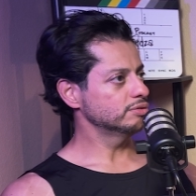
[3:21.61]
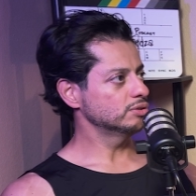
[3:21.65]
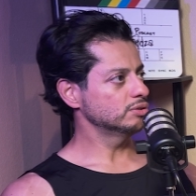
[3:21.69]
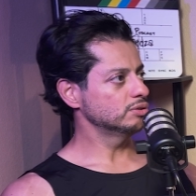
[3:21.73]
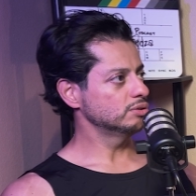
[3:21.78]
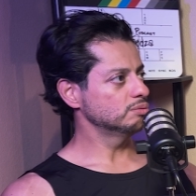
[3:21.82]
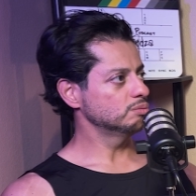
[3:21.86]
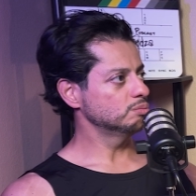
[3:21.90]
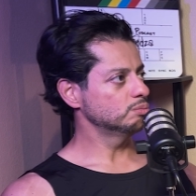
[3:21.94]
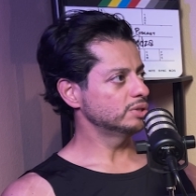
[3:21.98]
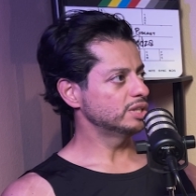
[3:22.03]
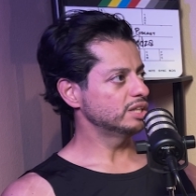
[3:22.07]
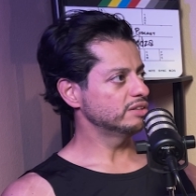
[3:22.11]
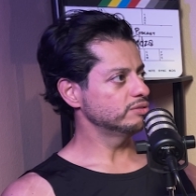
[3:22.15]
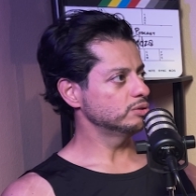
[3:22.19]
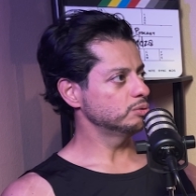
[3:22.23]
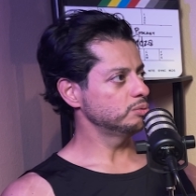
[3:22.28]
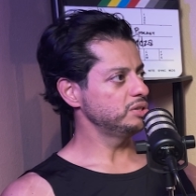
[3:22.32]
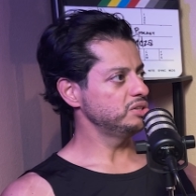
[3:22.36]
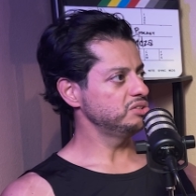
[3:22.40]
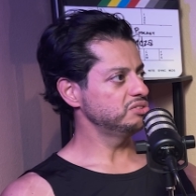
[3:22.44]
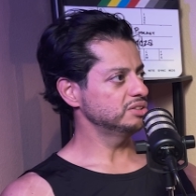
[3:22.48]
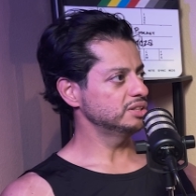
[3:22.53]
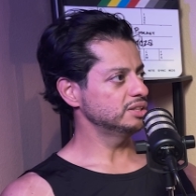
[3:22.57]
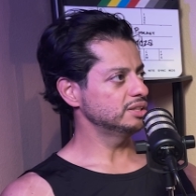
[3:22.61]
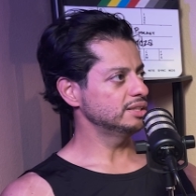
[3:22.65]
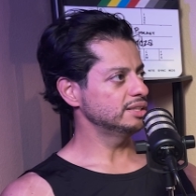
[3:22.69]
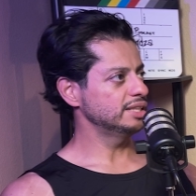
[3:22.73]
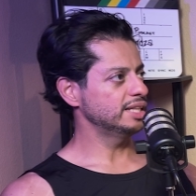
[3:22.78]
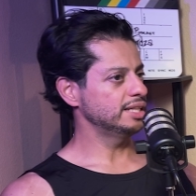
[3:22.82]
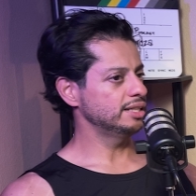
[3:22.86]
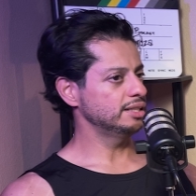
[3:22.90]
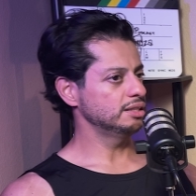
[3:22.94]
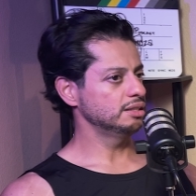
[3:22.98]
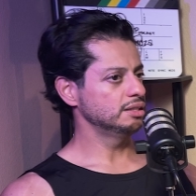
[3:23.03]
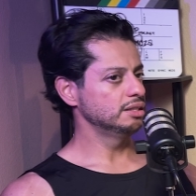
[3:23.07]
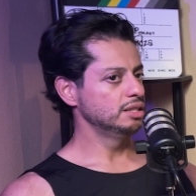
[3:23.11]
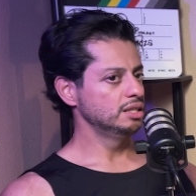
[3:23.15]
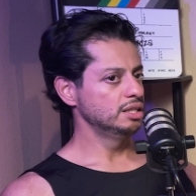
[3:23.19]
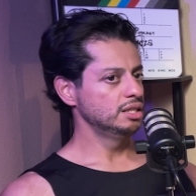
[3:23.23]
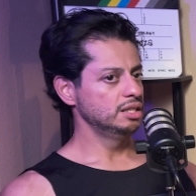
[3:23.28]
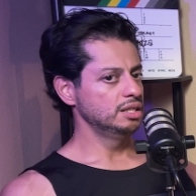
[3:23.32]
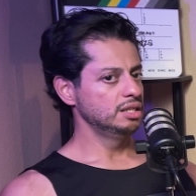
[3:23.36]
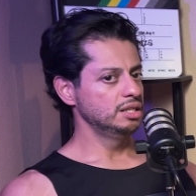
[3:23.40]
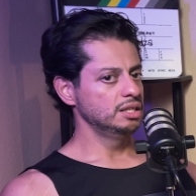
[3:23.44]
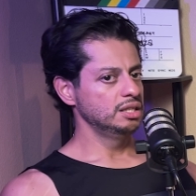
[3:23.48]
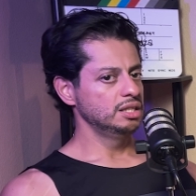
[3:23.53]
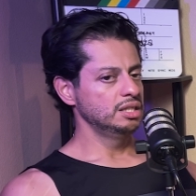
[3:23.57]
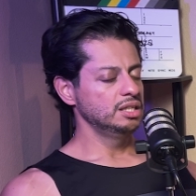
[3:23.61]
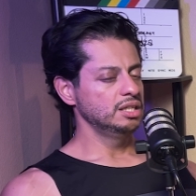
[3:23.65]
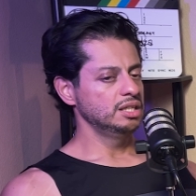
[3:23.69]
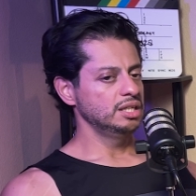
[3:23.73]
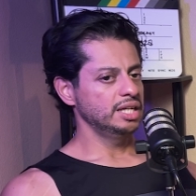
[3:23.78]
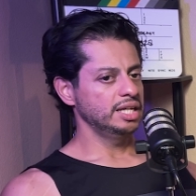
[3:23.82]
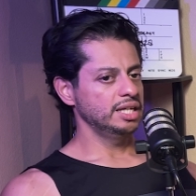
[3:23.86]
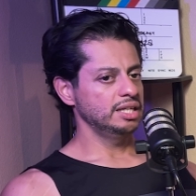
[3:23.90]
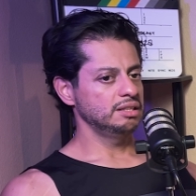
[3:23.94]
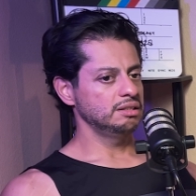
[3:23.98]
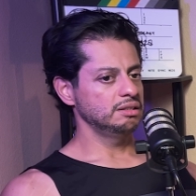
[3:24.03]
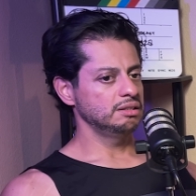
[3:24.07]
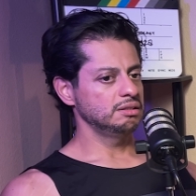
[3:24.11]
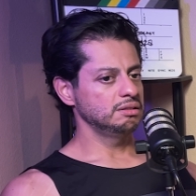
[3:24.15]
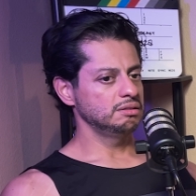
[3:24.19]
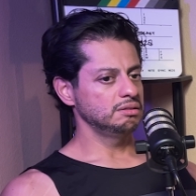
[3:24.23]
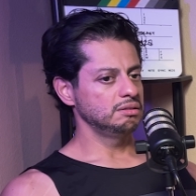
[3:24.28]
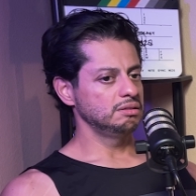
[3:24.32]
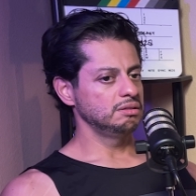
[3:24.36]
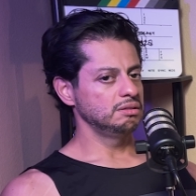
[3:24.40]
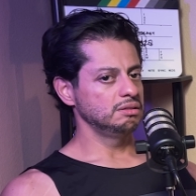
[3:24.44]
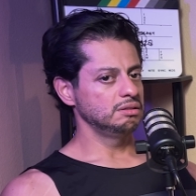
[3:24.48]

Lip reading: whatever reason, and